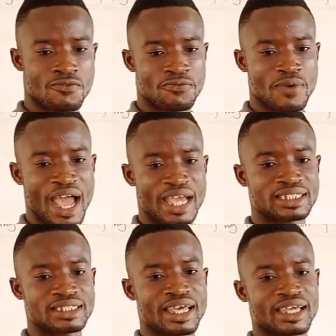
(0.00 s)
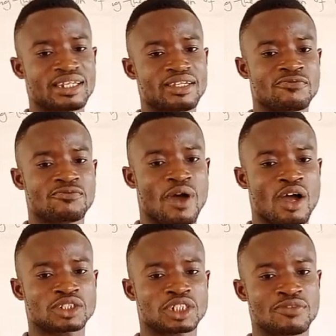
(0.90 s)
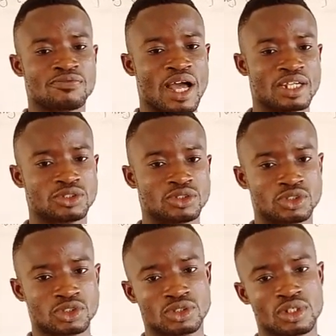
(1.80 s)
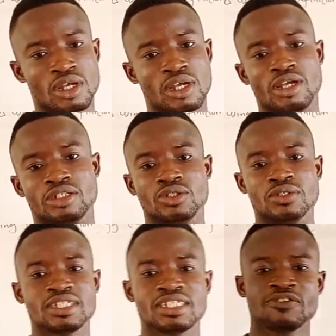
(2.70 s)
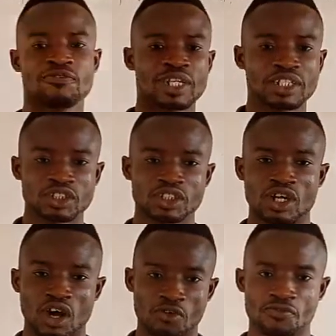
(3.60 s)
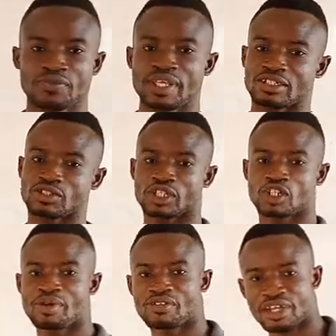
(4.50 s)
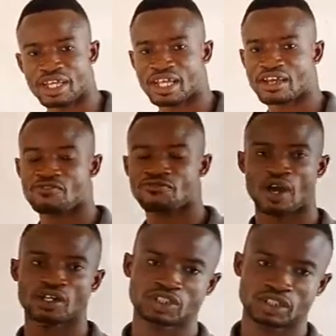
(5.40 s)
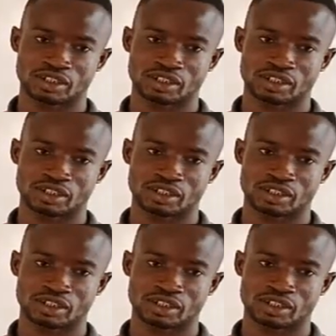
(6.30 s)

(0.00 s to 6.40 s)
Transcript: finding function values using definition of the trigonometric function.